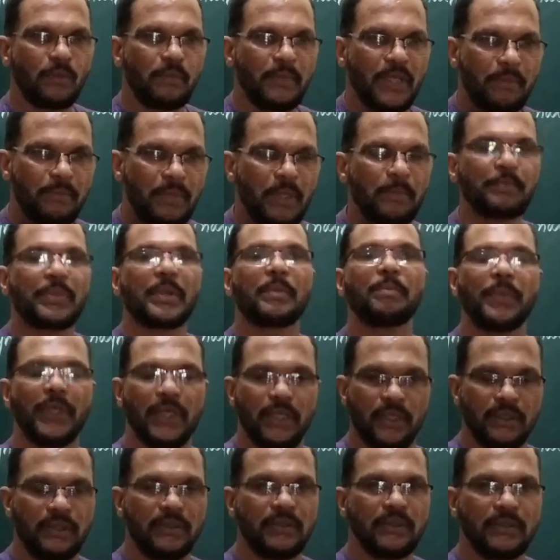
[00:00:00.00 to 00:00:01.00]
may be
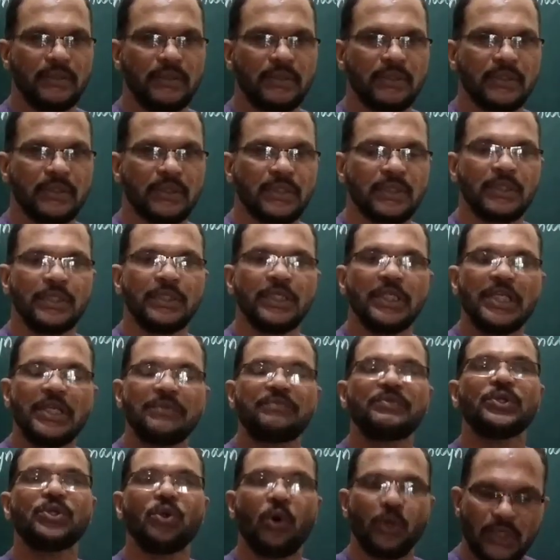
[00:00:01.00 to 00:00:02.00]
prepared if
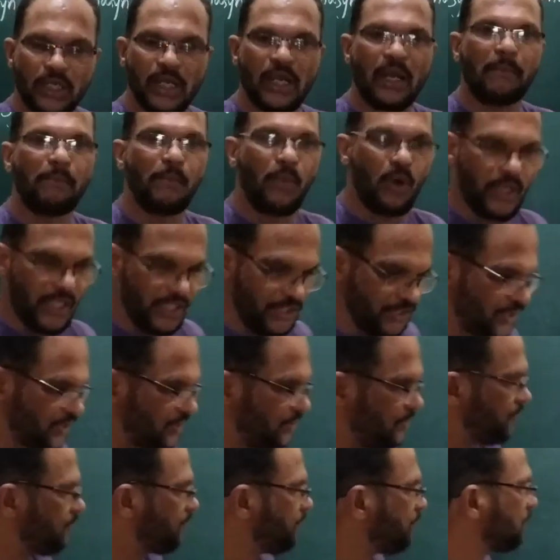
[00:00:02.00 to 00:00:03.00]
you know the components.